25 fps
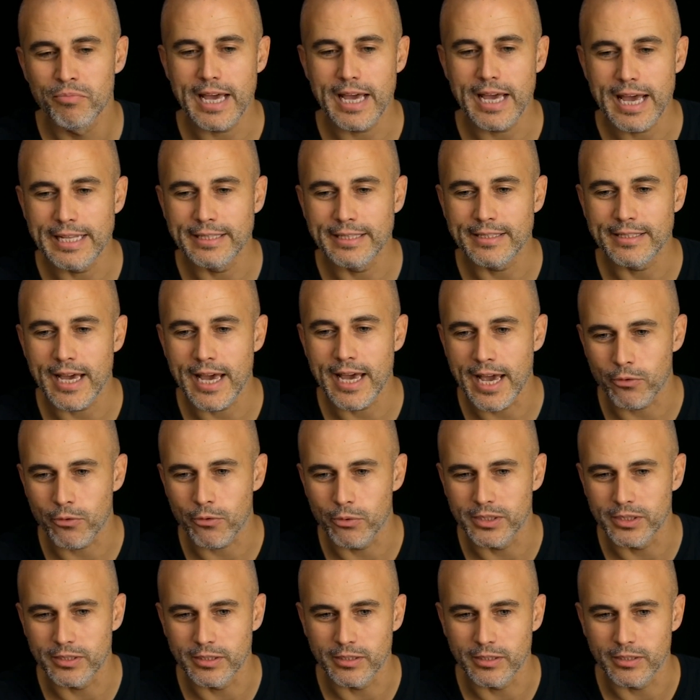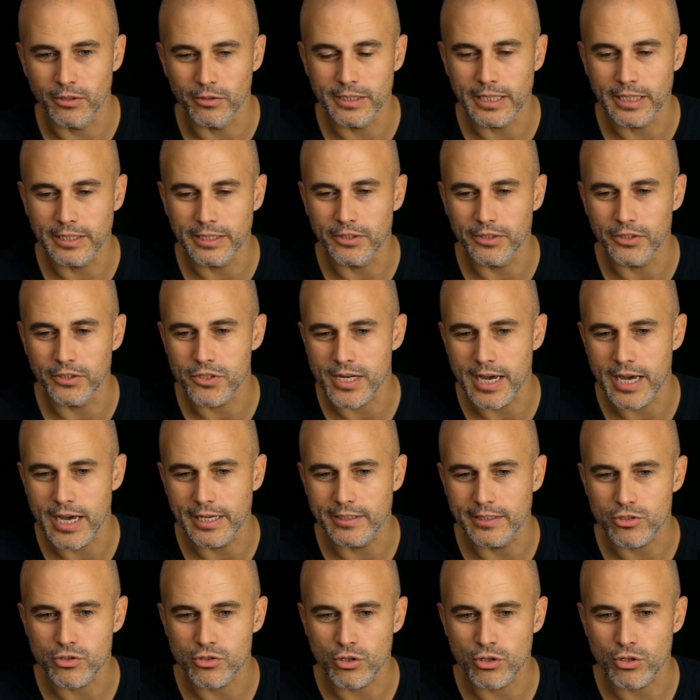and equity on the other side.
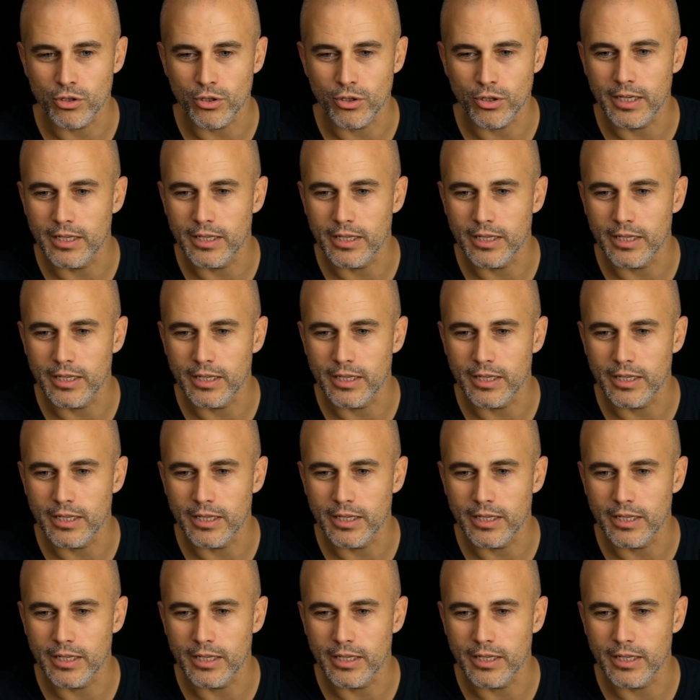So